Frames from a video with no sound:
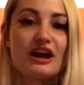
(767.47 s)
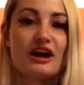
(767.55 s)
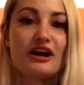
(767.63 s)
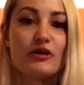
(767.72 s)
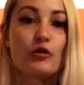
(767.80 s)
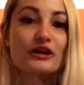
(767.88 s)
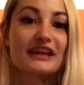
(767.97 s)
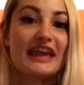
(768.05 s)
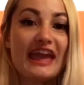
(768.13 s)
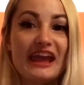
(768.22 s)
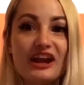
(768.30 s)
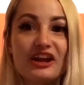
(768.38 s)
or
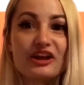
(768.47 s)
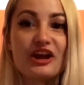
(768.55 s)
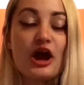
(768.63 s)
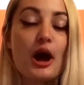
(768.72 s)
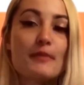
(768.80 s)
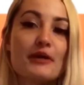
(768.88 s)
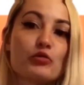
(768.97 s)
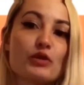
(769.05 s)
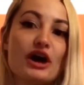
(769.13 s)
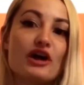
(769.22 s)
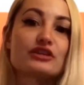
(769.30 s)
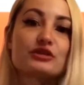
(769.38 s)
care about what
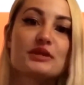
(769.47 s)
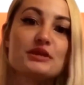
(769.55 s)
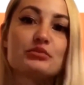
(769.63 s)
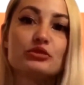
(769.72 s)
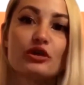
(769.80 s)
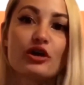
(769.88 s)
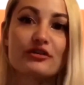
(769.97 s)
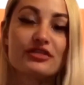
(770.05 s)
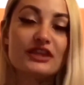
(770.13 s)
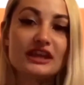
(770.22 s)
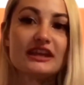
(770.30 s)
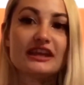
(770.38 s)
other people are
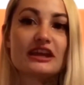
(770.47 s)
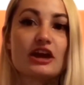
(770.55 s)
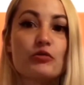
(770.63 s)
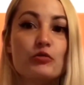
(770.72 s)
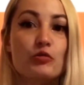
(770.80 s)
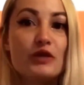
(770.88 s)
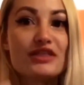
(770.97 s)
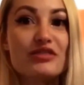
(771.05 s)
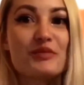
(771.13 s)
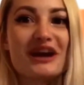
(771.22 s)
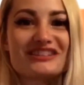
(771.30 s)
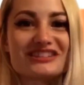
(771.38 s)
thinking with
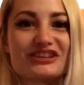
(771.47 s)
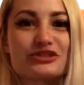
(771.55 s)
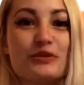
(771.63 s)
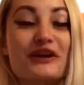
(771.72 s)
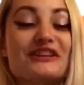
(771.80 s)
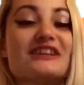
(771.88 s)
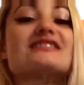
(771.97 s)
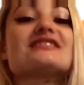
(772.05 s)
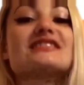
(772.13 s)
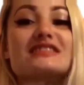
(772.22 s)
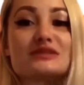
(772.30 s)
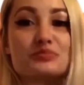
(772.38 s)
my sexuality, because
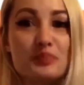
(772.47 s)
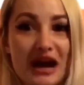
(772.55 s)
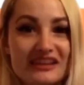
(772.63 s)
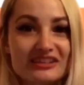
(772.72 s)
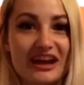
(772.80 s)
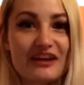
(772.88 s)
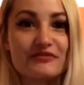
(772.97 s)
this is my life.